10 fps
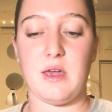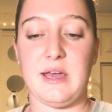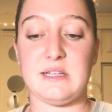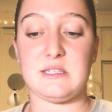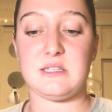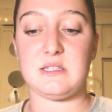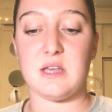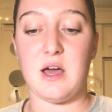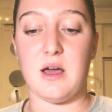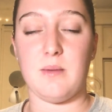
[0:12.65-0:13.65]
It's
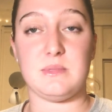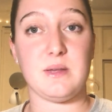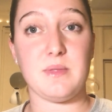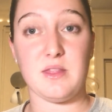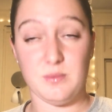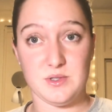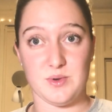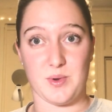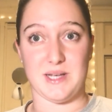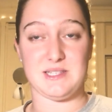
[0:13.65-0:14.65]
something that was
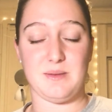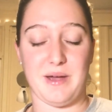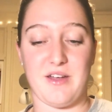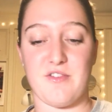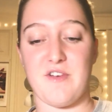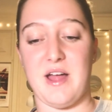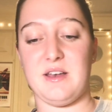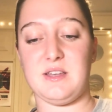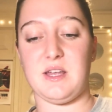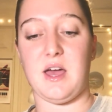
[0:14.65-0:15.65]
requested by a
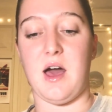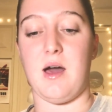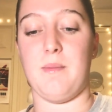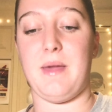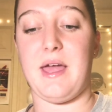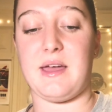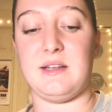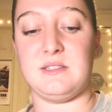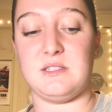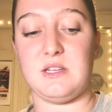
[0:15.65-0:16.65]
friend,
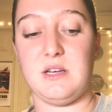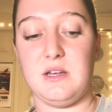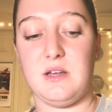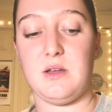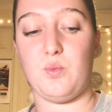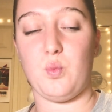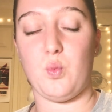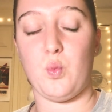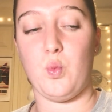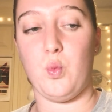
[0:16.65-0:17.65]
and
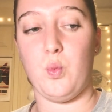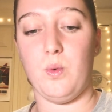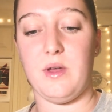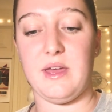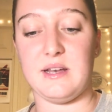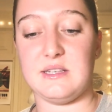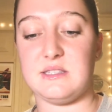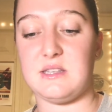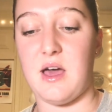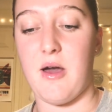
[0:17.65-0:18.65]
it
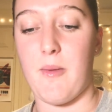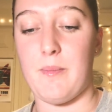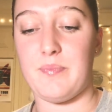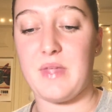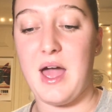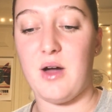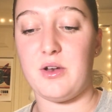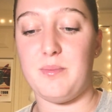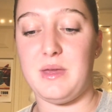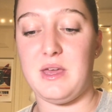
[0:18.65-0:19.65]
is how
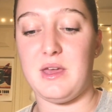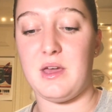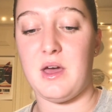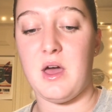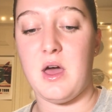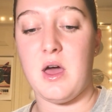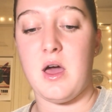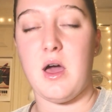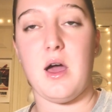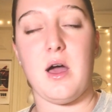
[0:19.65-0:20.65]
to be
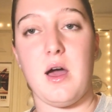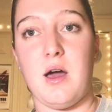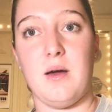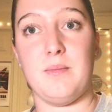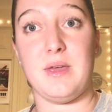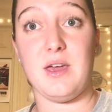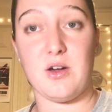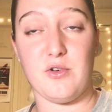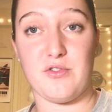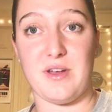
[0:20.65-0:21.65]

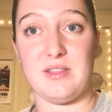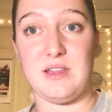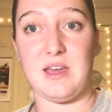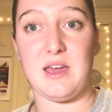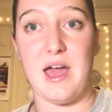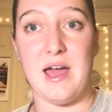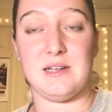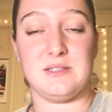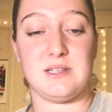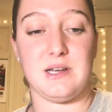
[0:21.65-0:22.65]
eco-friendly
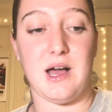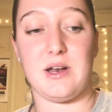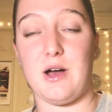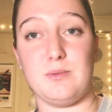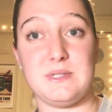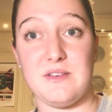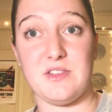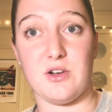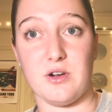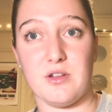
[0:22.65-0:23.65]
and how to help save
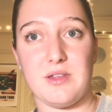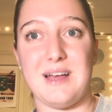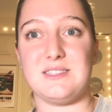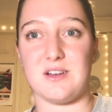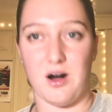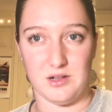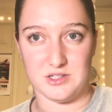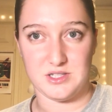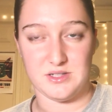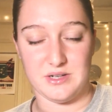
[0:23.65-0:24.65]
the earth as a
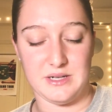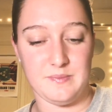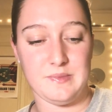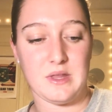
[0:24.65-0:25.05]
college student.